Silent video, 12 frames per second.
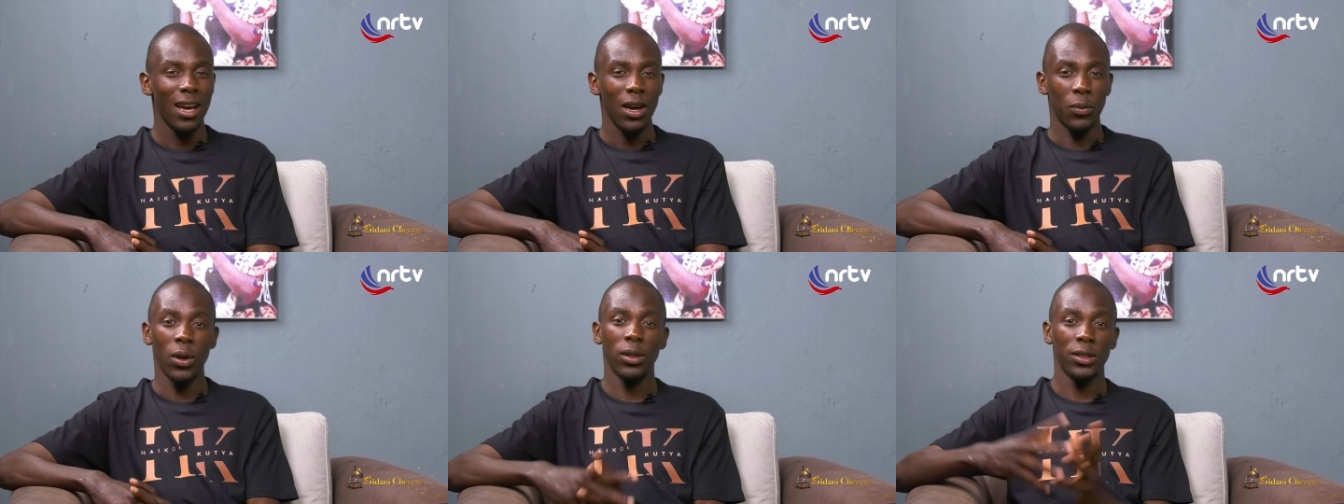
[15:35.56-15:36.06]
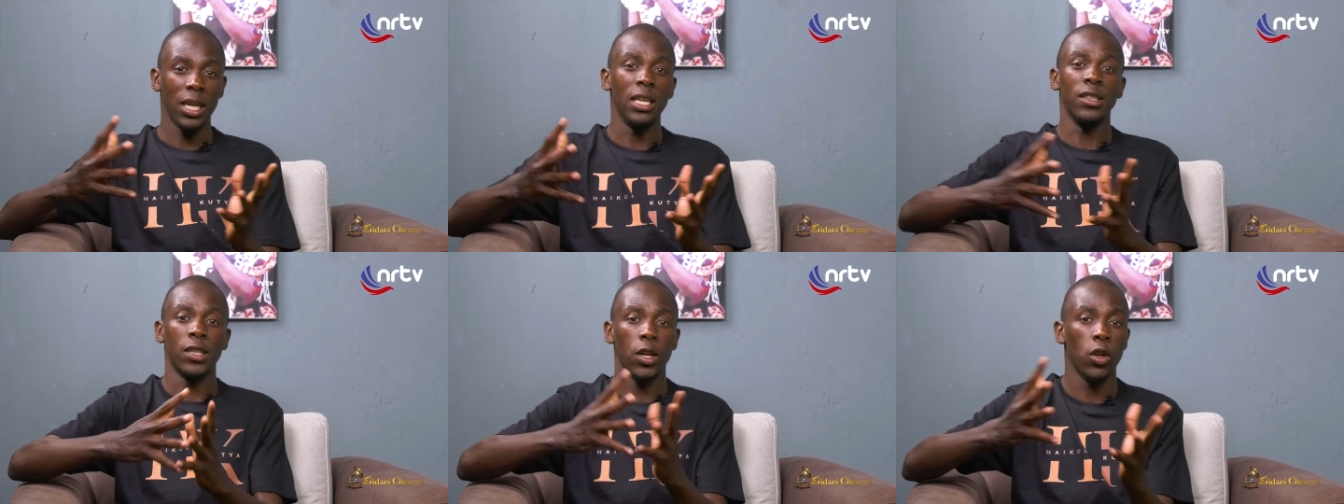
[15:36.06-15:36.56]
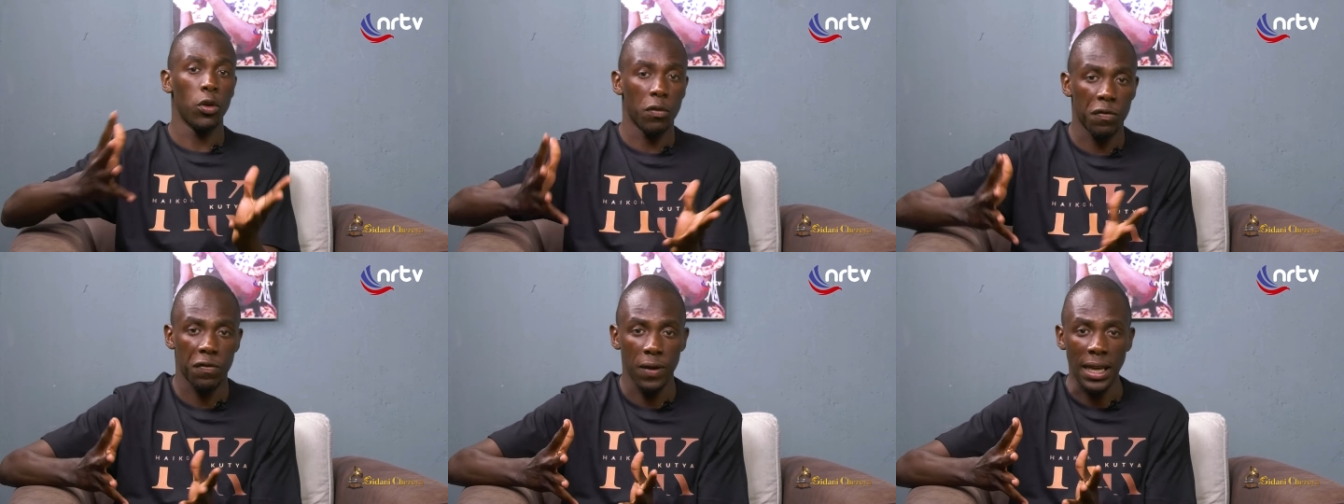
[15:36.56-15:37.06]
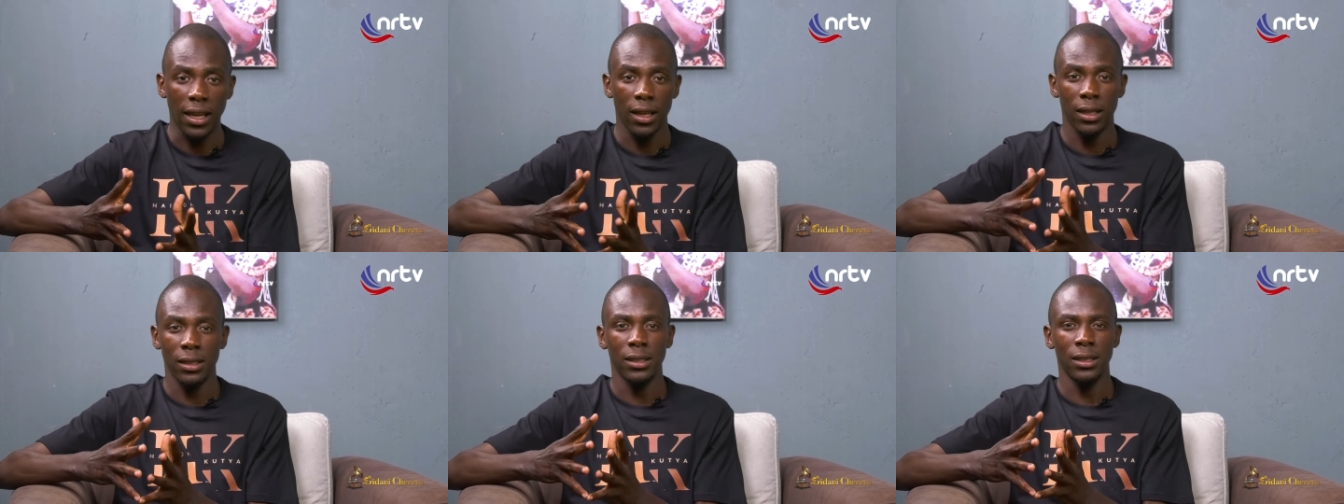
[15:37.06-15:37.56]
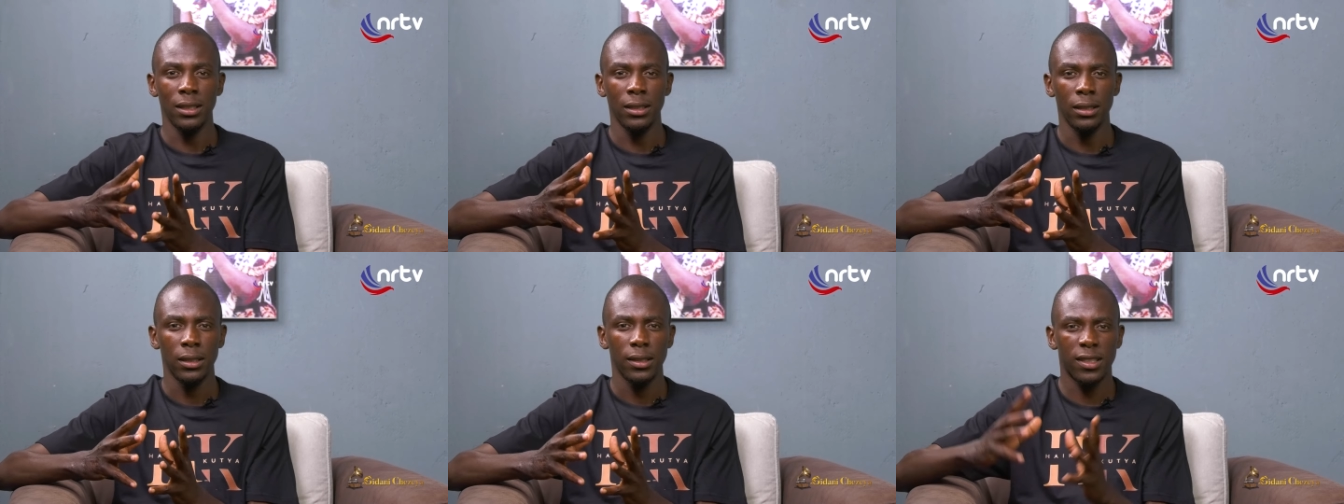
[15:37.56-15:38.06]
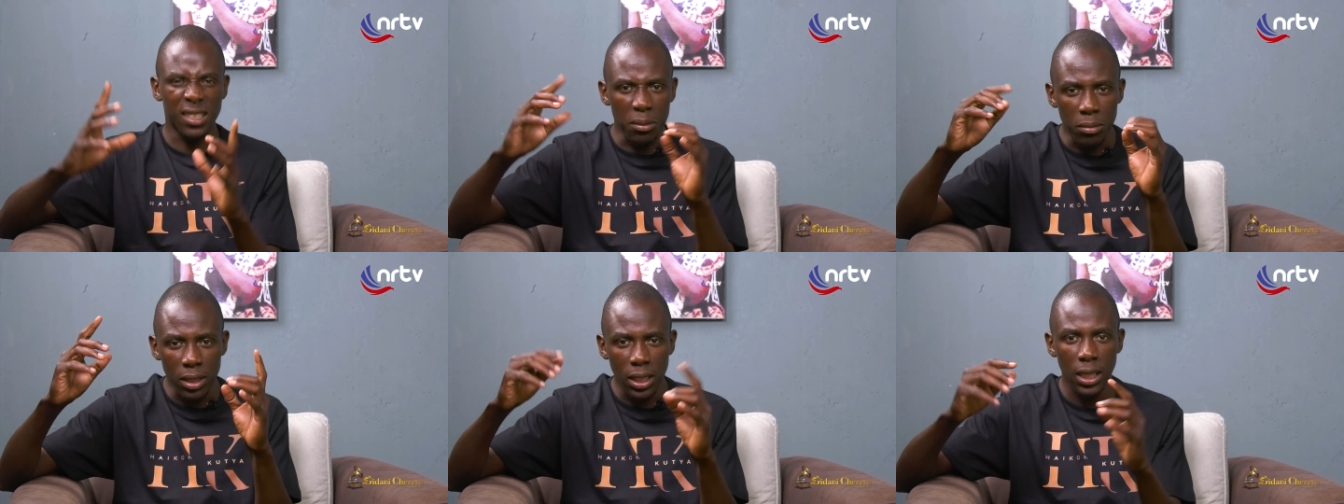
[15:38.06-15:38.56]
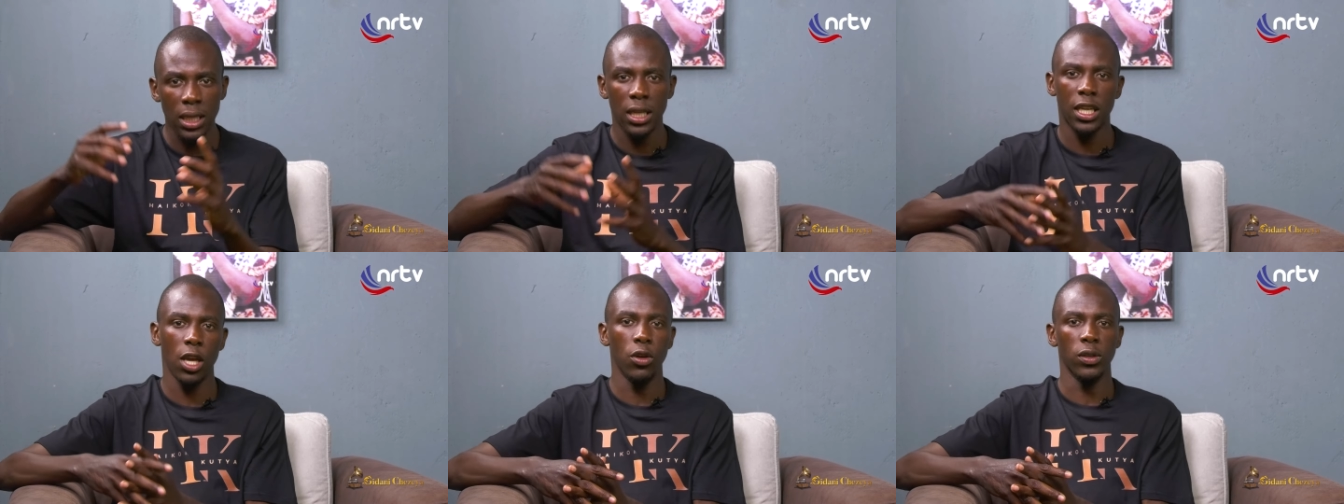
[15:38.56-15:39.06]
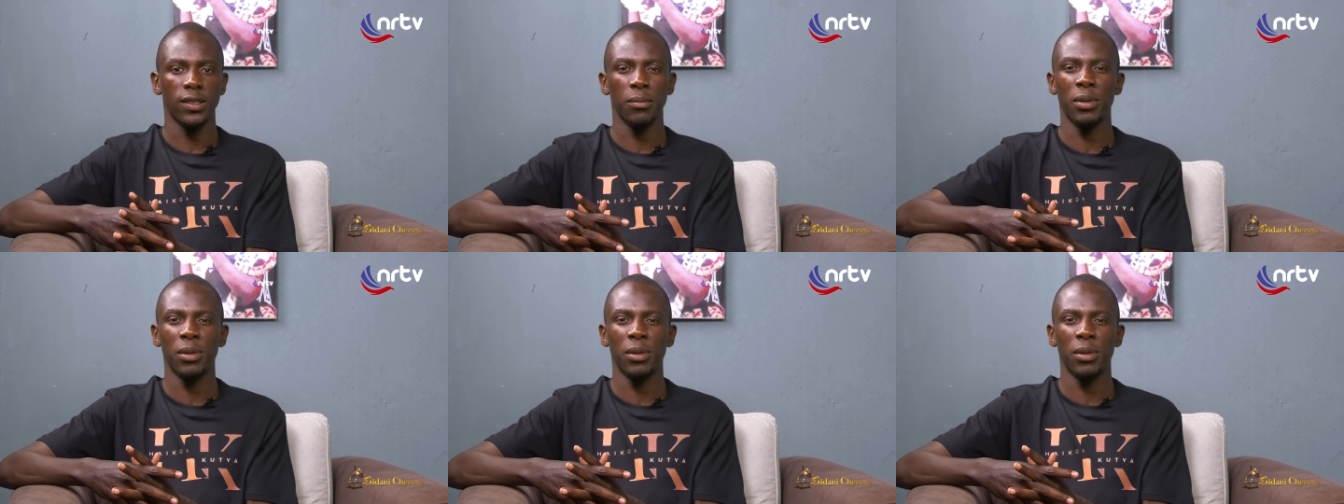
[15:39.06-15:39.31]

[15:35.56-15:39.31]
well, there is a lot of uh, seemingly chaos,